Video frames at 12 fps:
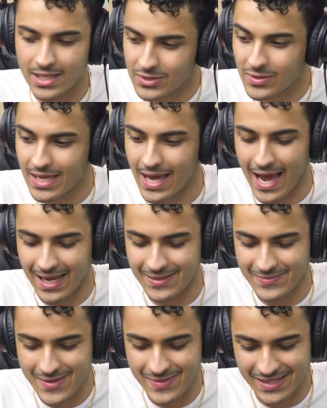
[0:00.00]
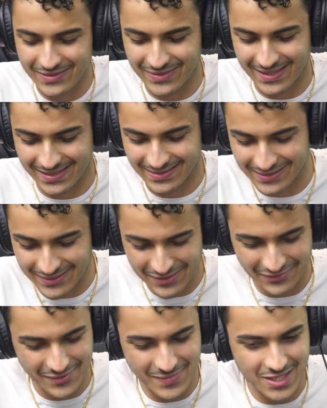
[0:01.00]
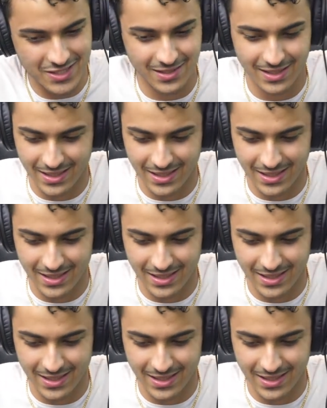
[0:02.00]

it's okay. I can maybe give like a little information.